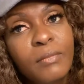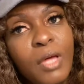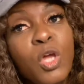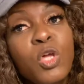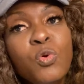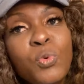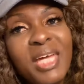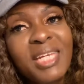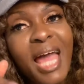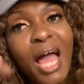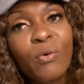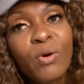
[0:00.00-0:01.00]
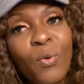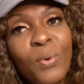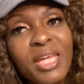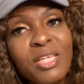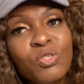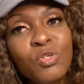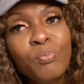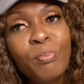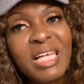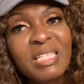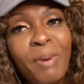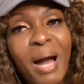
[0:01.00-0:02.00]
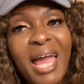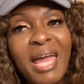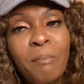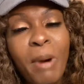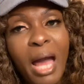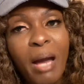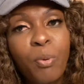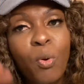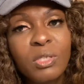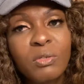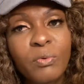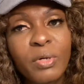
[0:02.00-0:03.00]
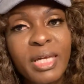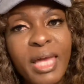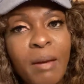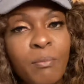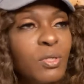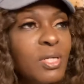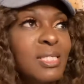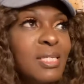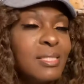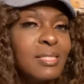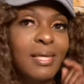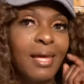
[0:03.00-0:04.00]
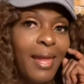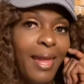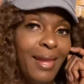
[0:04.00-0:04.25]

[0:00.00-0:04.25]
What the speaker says: You can now go into Best Buy and buy a Polaroid camera. It's insane.